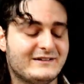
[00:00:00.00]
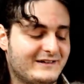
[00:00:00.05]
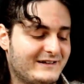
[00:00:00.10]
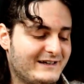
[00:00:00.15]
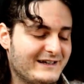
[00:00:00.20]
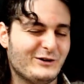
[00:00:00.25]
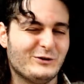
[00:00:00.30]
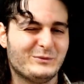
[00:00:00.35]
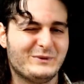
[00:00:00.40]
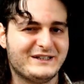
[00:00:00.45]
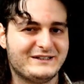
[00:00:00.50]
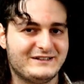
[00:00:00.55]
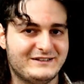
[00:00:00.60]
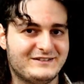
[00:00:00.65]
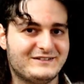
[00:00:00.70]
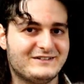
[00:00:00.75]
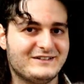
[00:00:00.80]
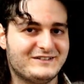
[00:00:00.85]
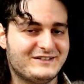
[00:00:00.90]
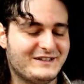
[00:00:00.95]
I hope that
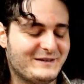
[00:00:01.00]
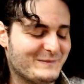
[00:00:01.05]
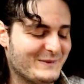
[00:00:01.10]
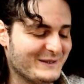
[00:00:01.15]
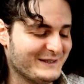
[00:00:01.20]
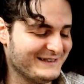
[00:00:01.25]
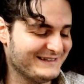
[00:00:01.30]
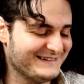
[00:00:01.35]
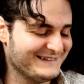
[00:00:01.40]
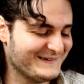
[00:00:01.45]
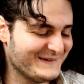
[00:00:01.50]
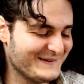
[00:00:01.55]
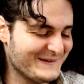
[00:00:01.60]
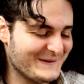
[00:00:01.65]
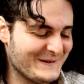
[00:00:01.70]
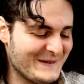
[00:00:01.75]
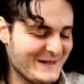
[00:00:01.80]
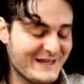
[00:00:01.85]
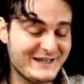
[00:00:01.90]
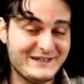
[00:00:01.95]
it's the same.
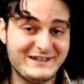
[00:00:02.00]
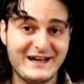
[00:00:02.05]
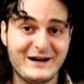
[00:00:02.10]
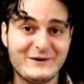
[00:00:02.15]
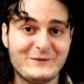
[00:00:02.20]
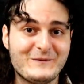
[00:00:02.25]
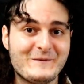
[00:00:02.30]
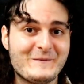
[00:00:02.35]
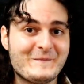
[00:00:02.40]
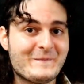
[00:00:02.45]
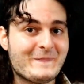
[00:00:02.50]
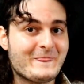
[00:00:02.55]
Now,